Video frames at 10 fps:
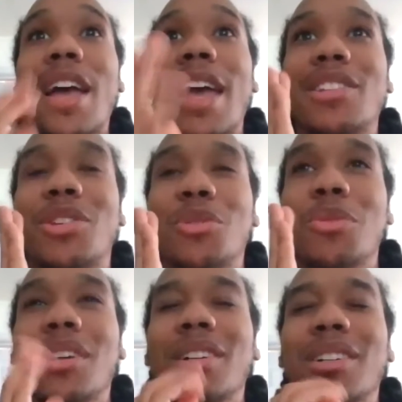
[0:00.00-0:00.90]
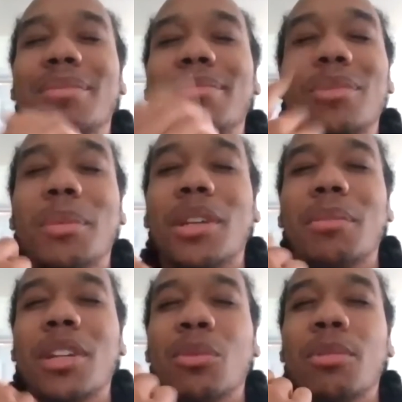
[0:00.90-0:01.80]
had to I'm
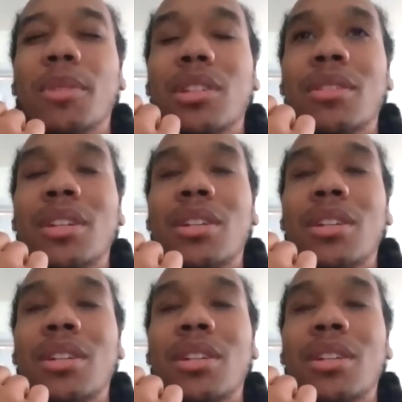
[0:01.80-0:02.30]
getting the word messed up.